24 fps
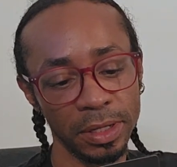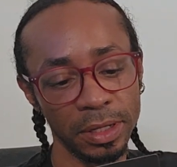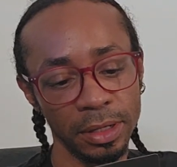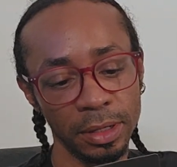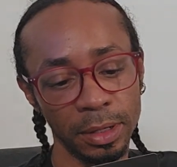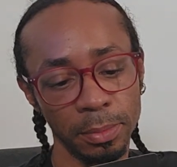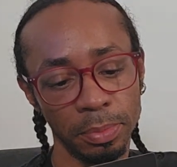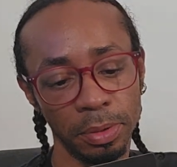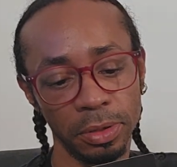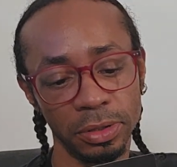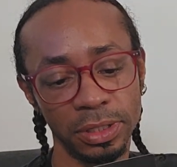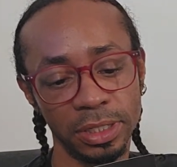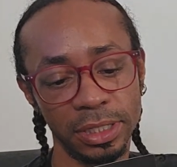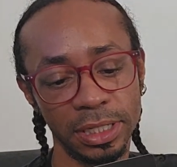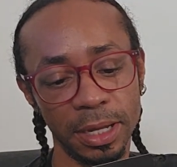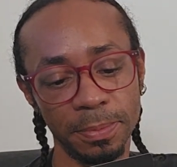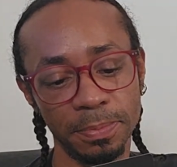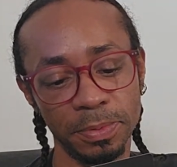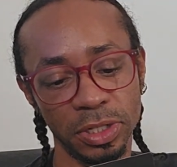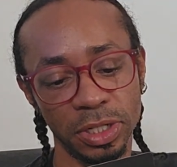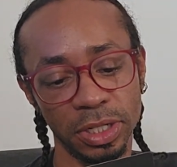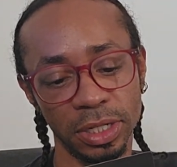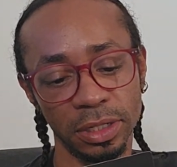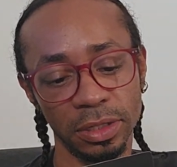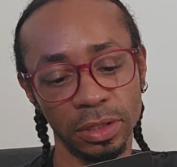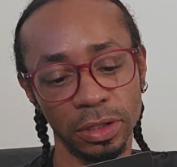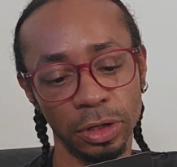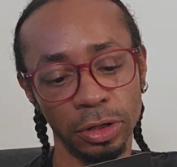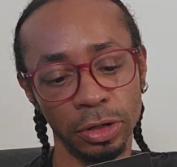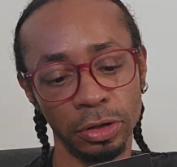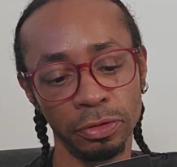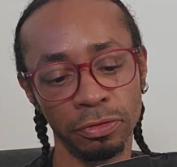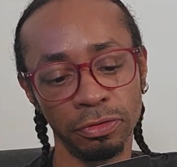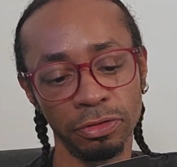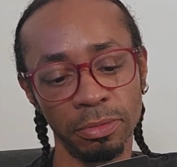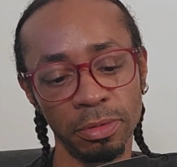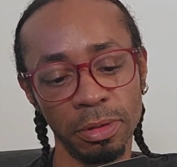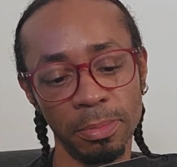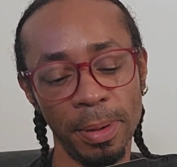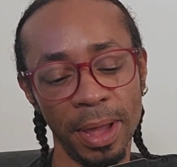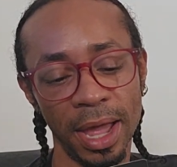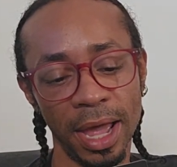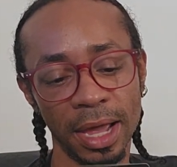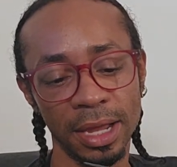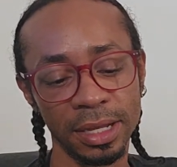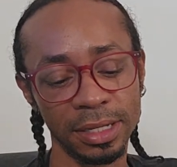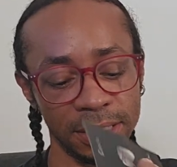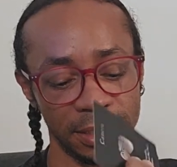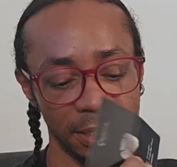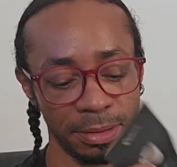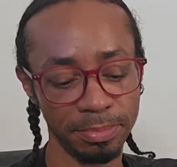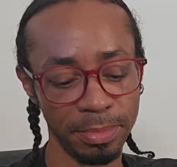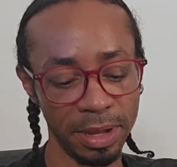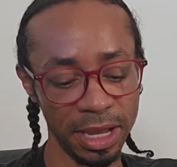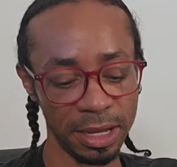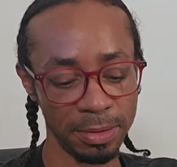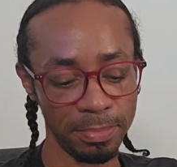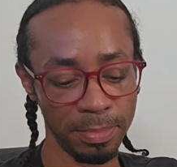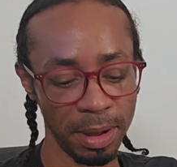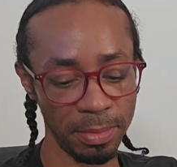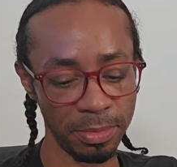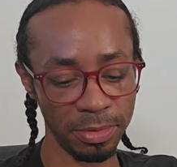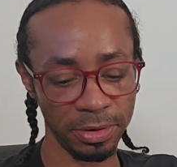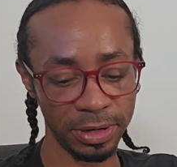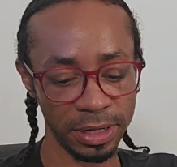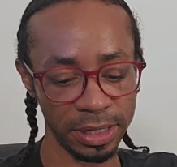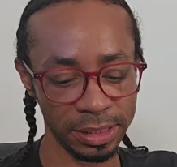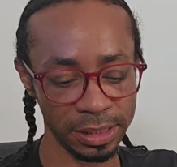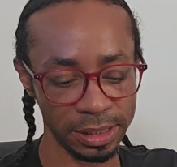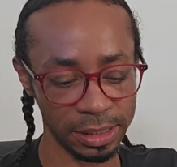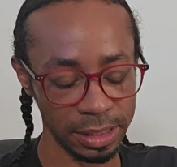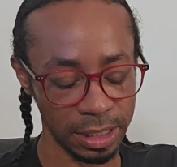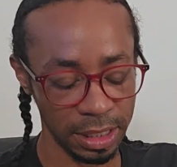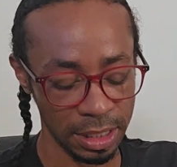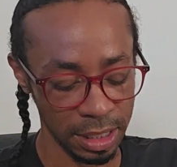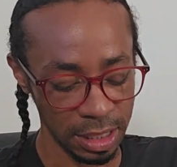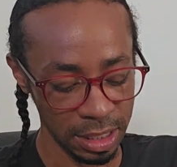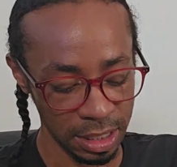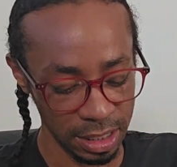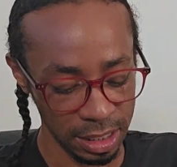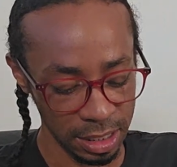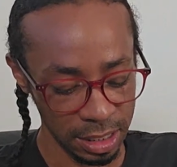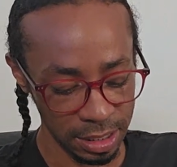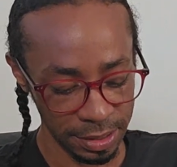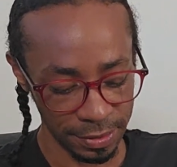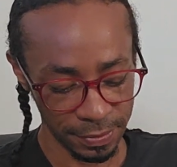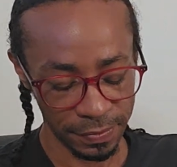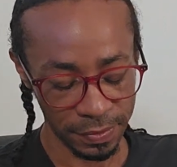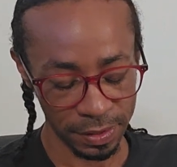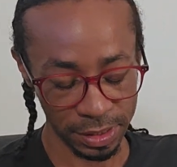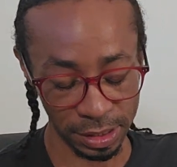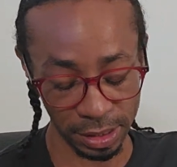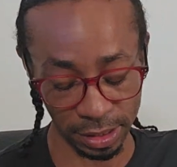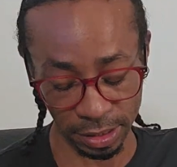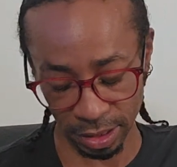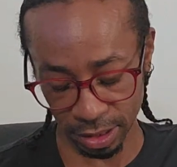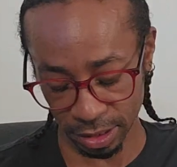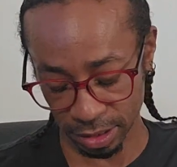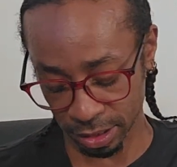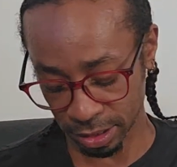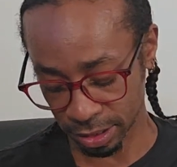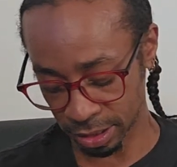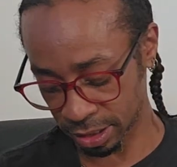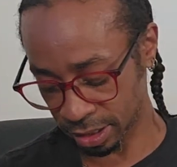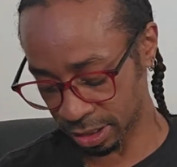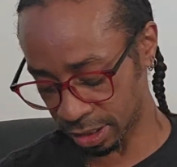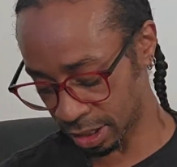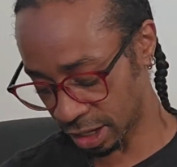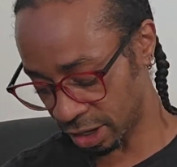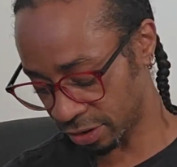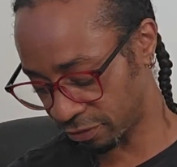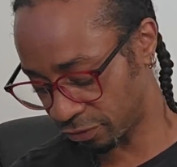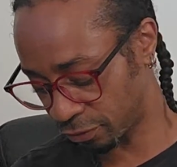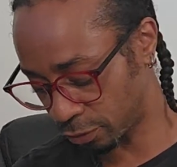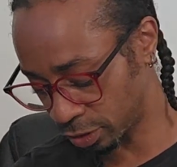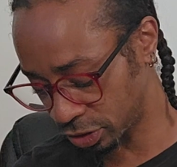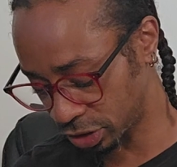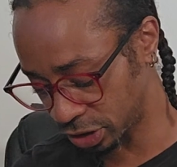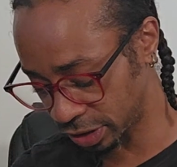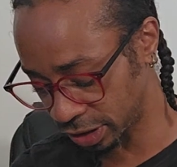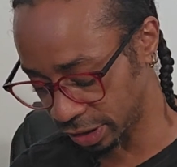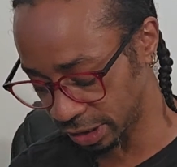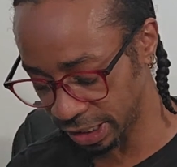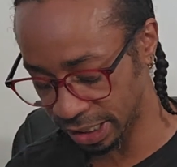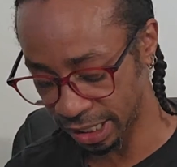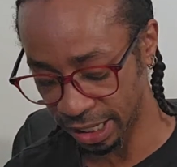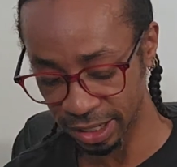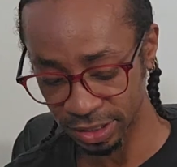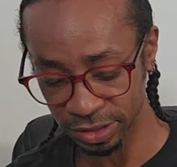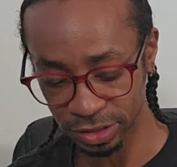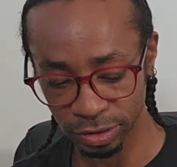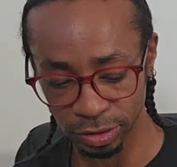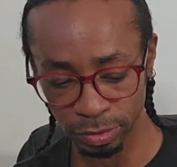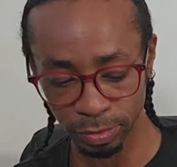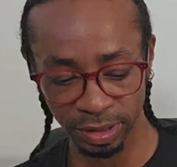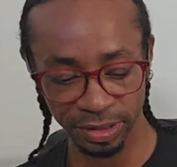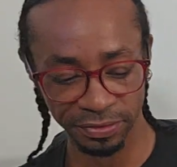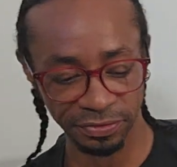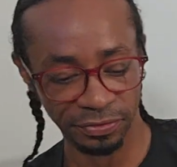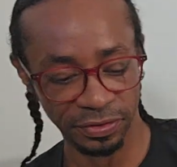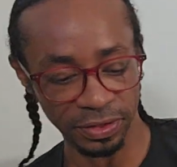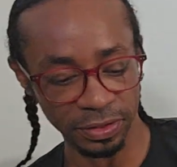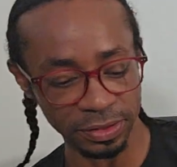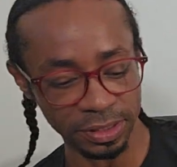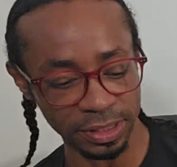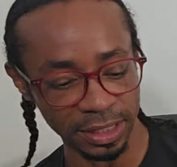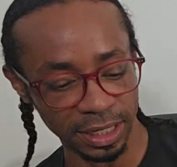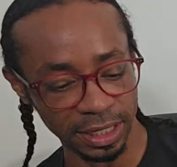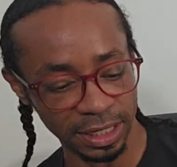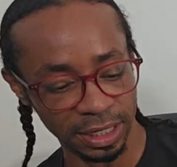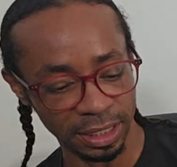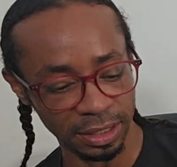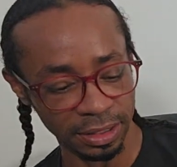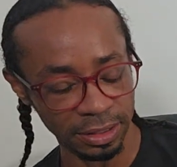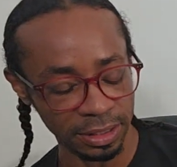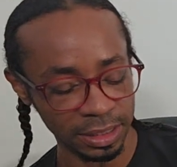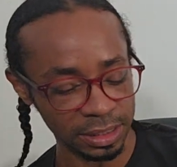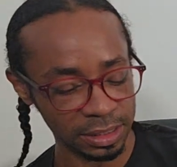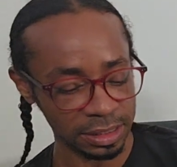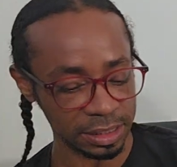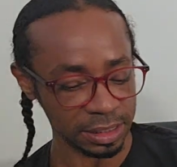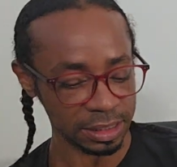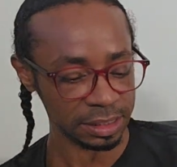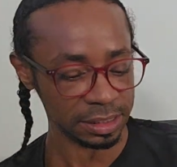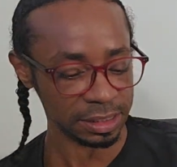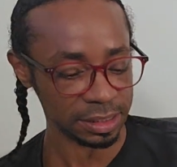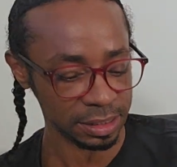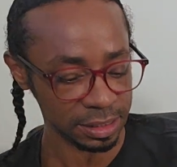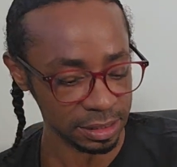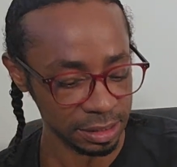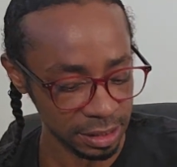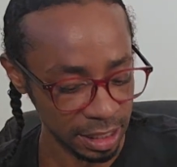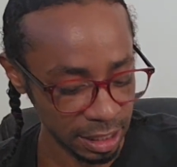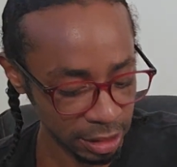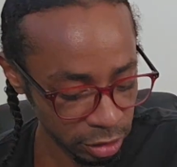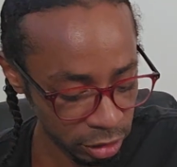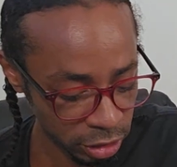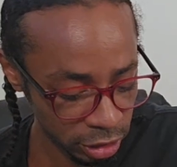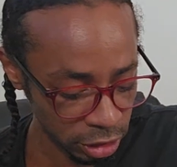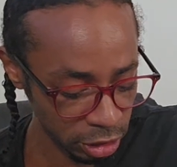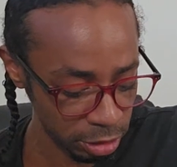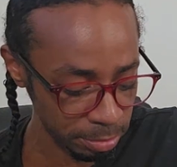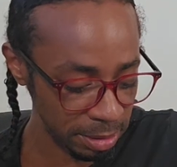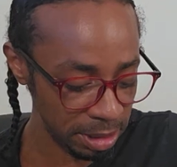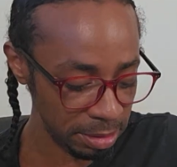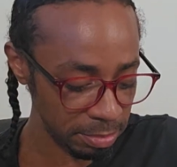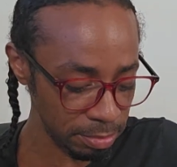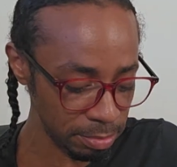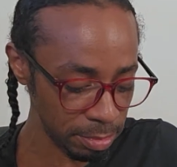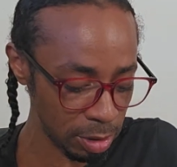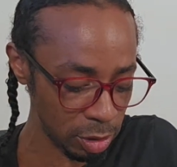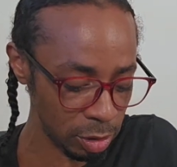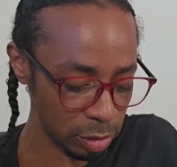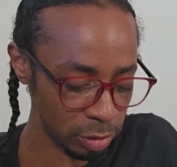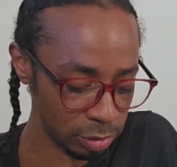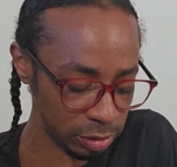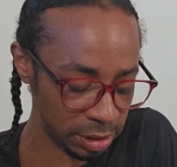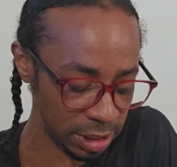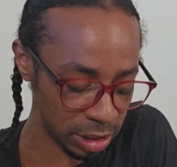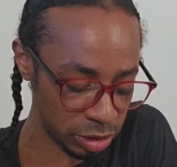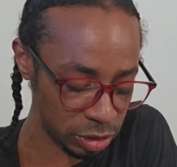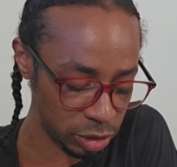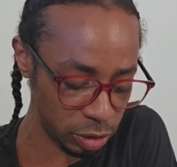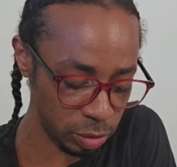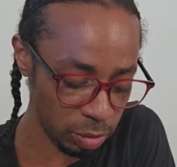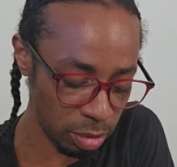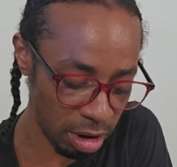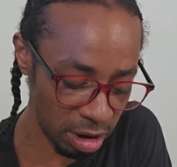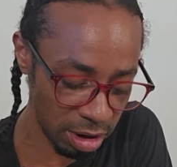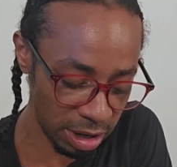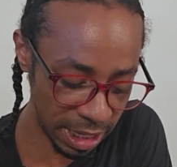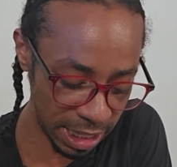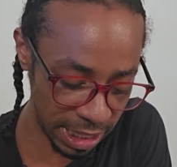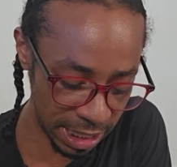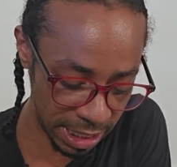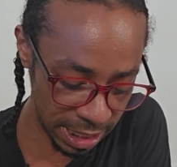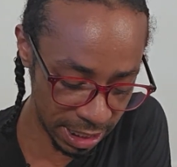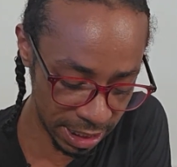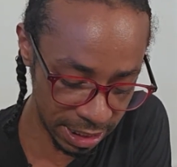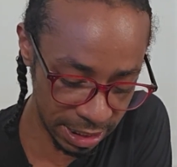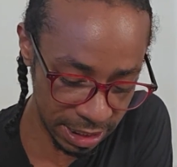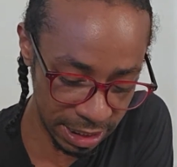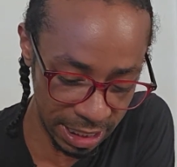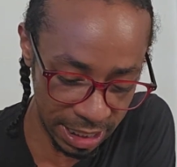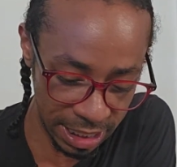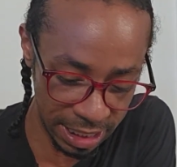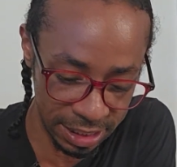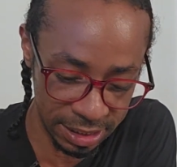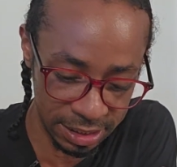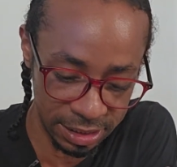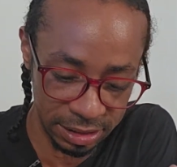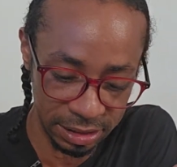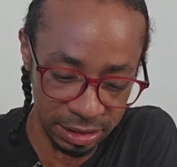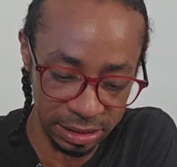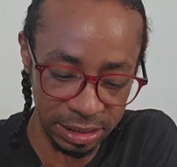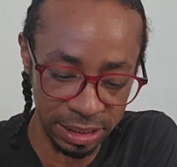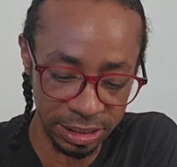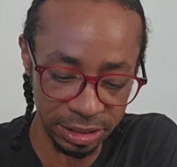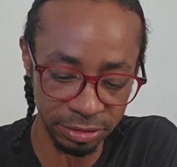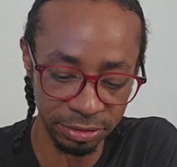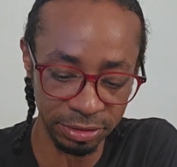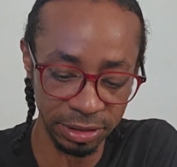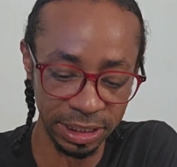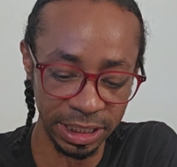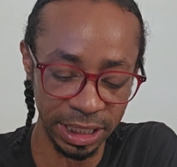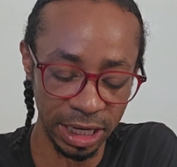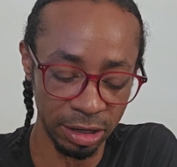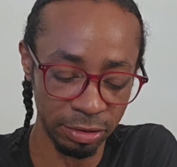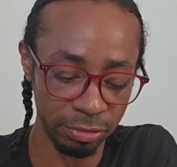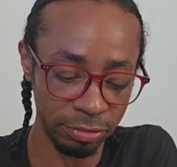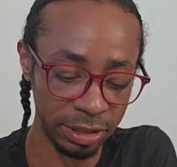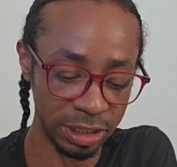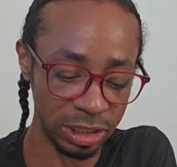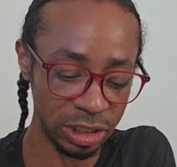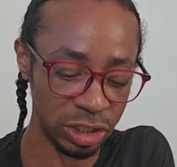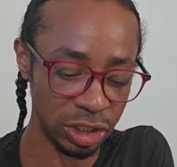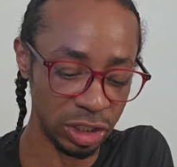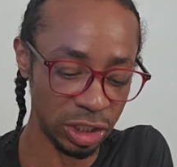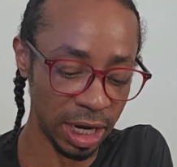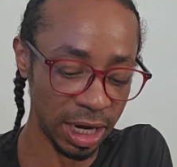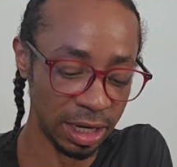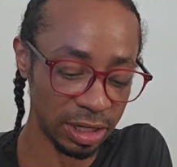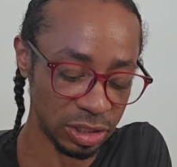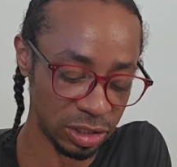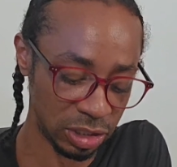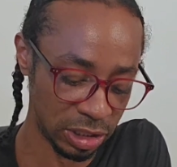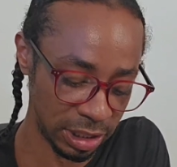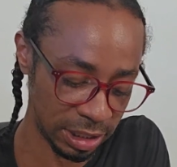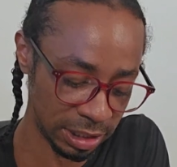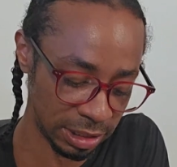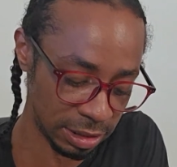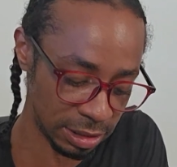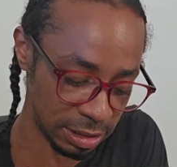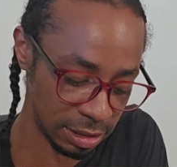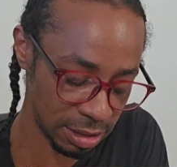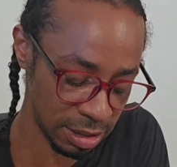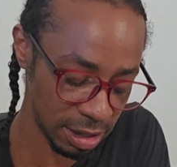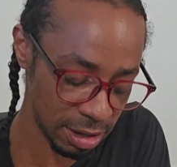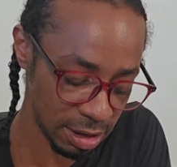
perception, learn from the past and make memories. Unfortunately, Cancer, what it feels like here is this hermit mode that you are in is literally a rejection.